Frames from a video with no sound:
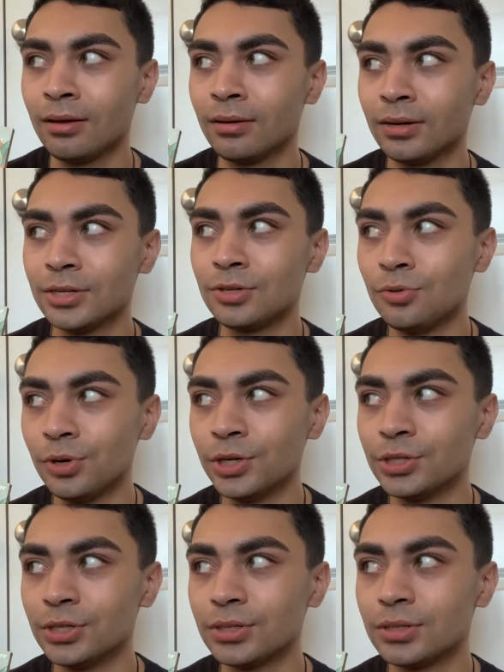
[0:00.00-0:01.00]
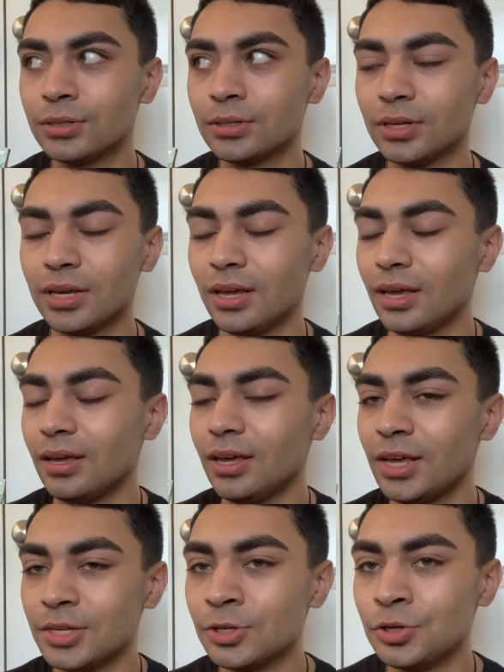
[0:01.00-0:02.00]
it's gorgeous.
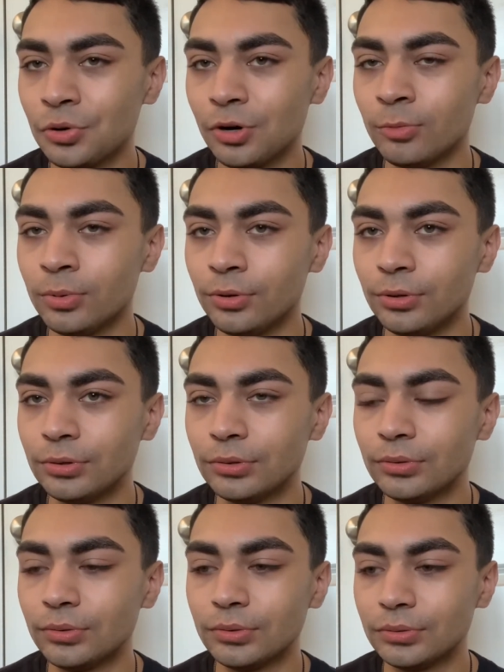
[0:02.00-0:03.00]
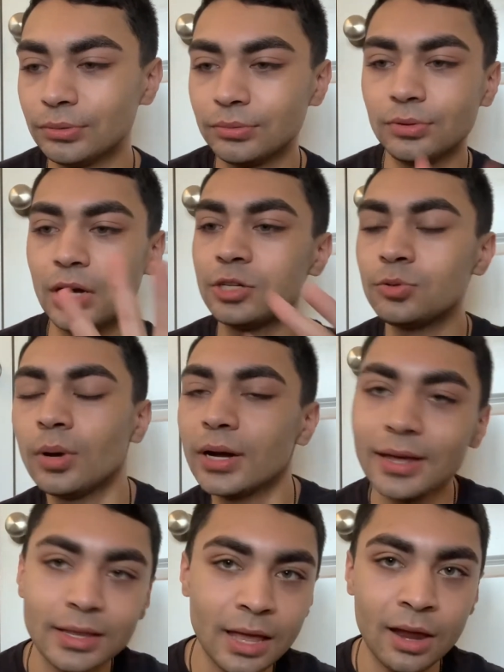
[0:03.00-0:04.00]
He's adorable. I just want to
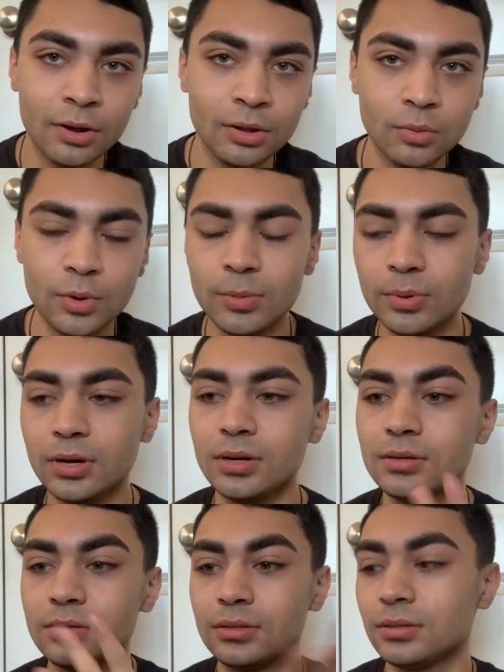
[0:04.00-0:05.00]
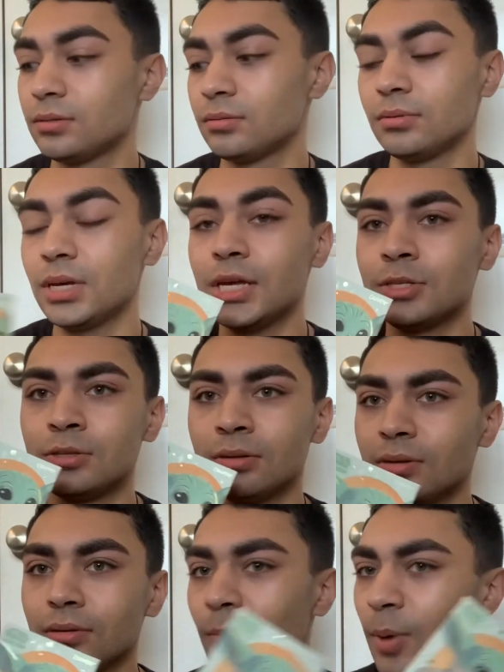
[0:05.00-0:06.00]
get that out of the way because it's,
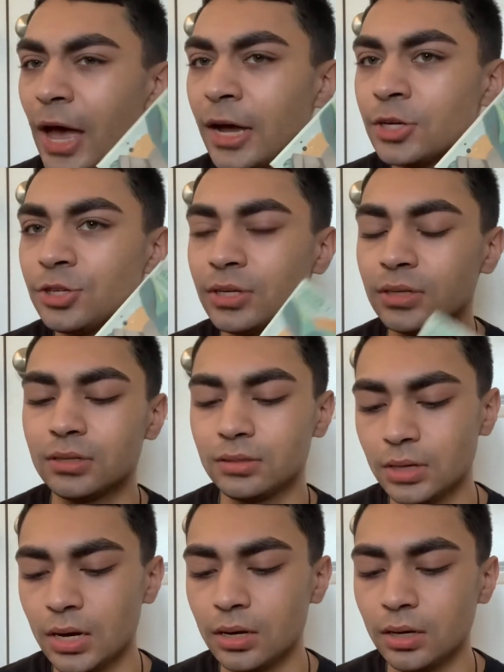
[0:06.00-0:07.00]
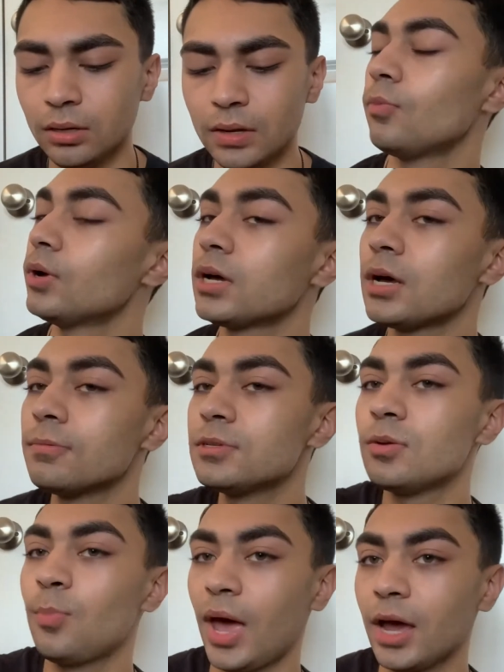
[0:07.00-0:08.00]
the packaging is stunning. Like, when it comes to
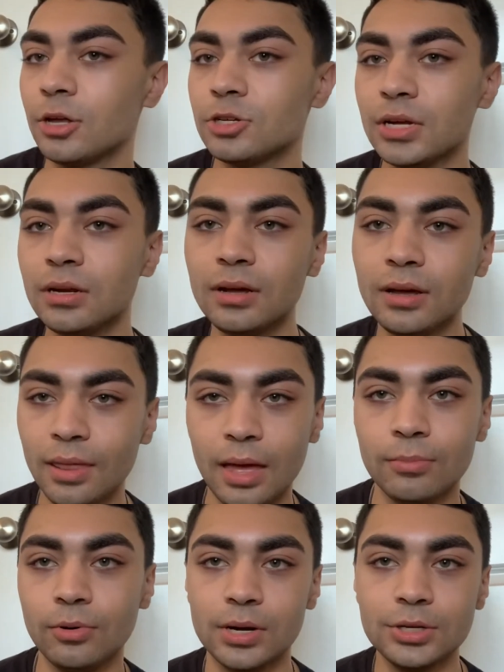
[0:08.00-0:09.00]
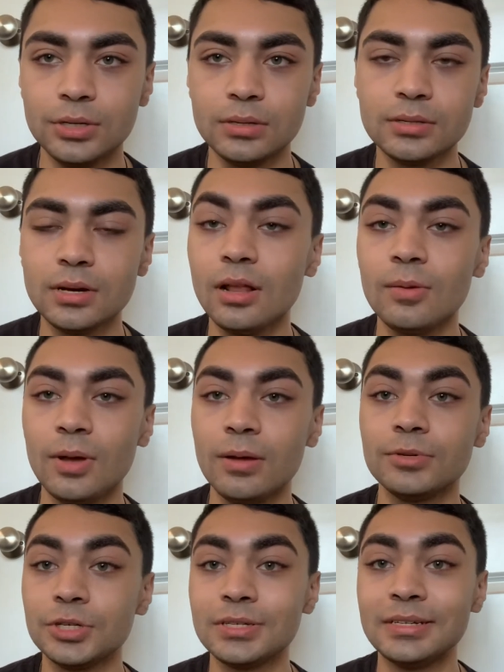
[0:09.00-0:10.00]
packaging and collaborations, Colourpop
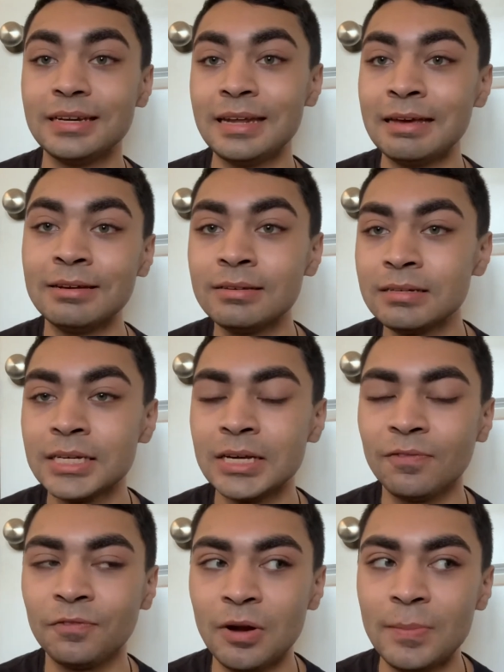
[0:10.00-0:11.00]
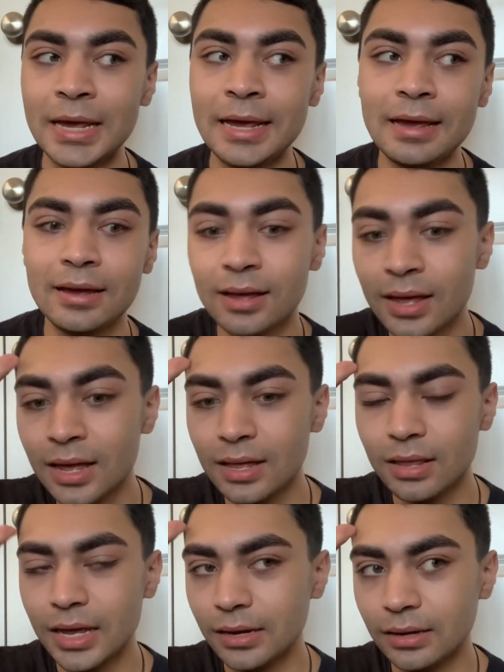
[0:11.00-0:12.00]
just nails it for me.
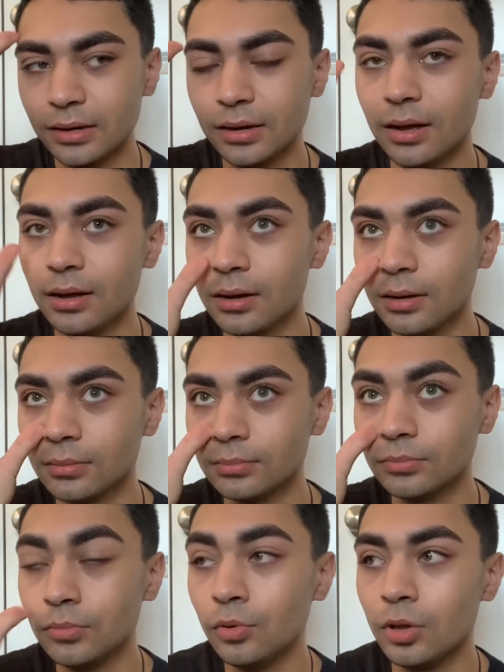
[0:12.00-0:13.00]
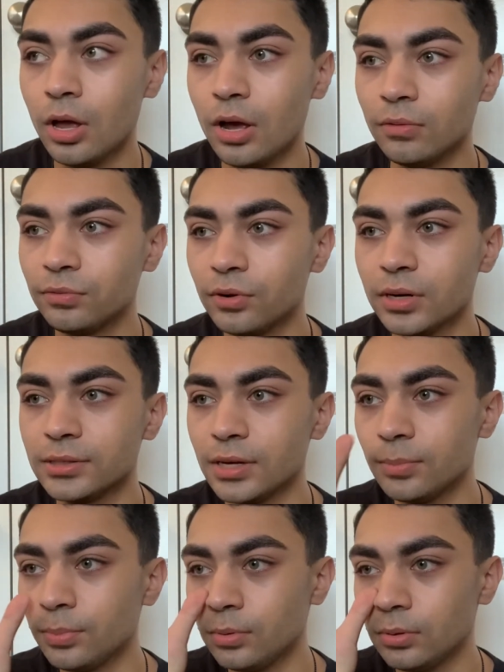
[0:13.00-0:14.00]
Like, Mulan, for
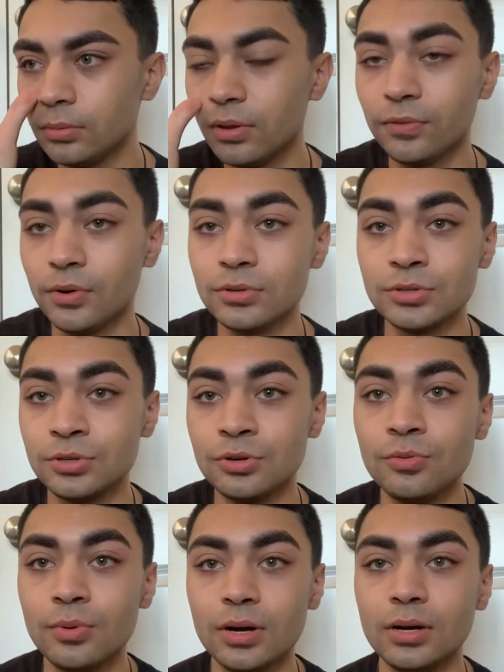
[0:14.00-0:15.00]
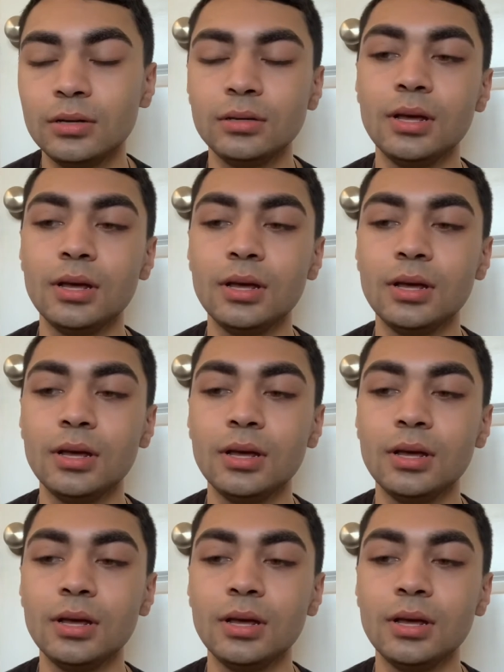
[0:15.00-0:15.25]
example, the Frozen 2 one.